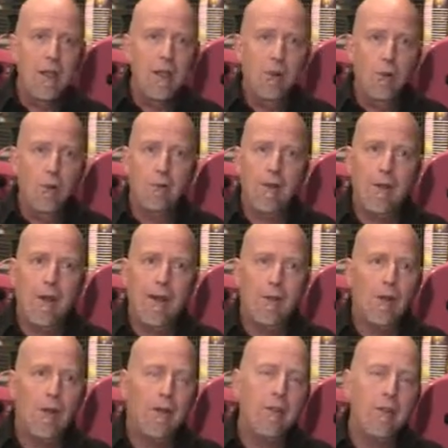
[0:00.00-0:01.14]
It also
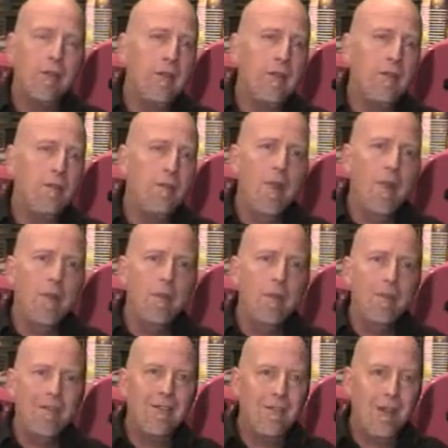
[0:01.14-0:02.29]
adds, like I said,
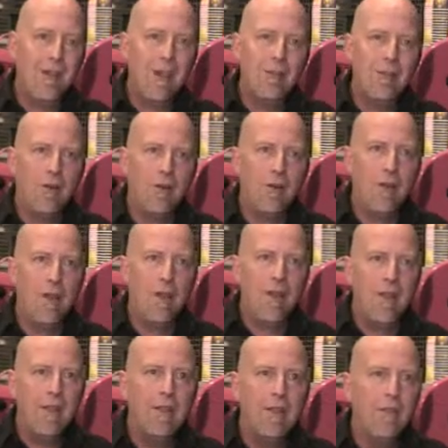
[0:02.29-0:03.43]
that texture.
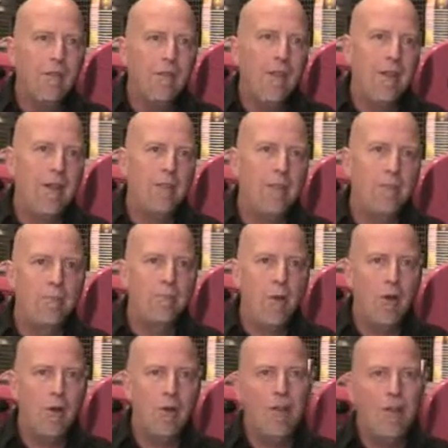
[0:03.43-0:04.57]
It gives extra
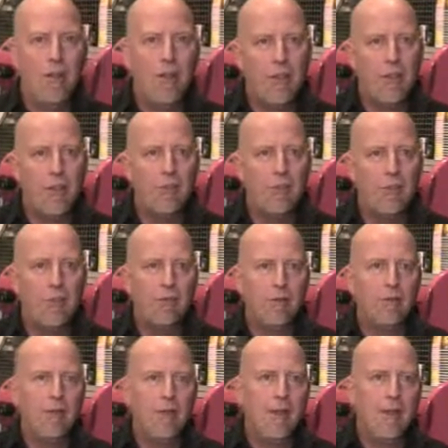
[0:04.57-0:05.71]
body and
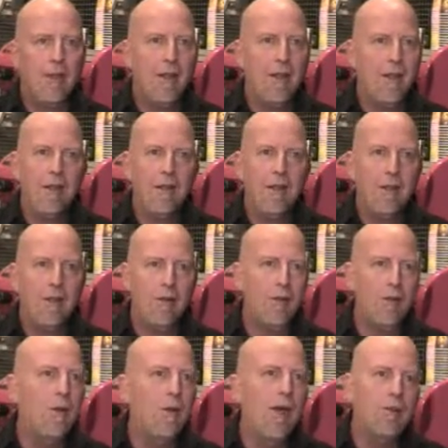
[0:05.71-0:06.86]
thickness, and it
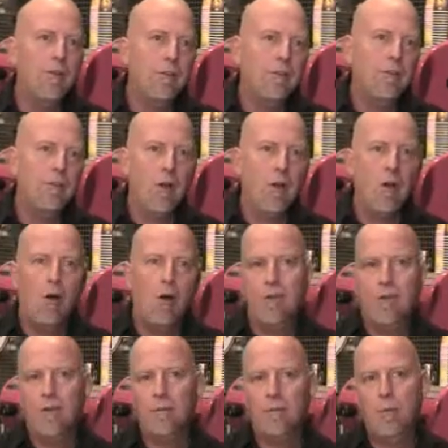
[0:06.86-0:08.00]
all adds to the whole
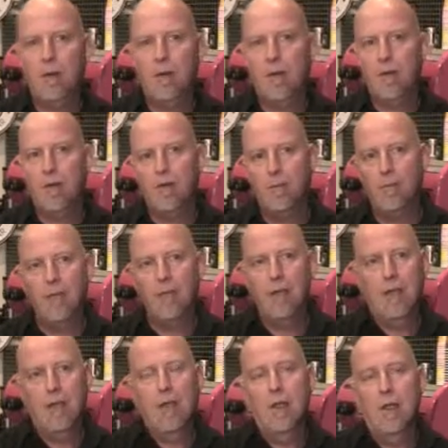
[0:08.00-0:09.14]
experience.
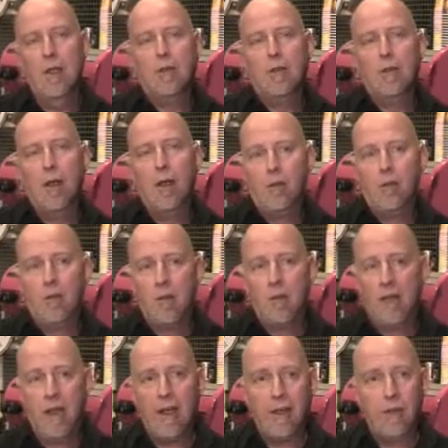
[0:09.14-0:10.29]
So,
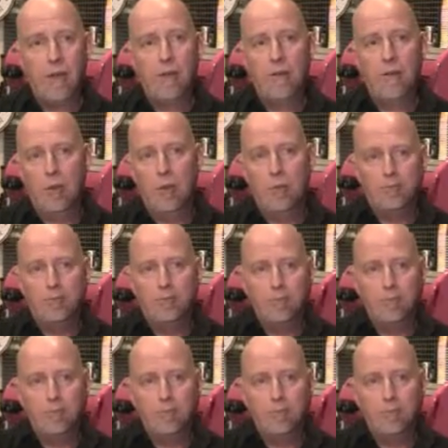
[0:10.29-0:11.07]
how do we do it?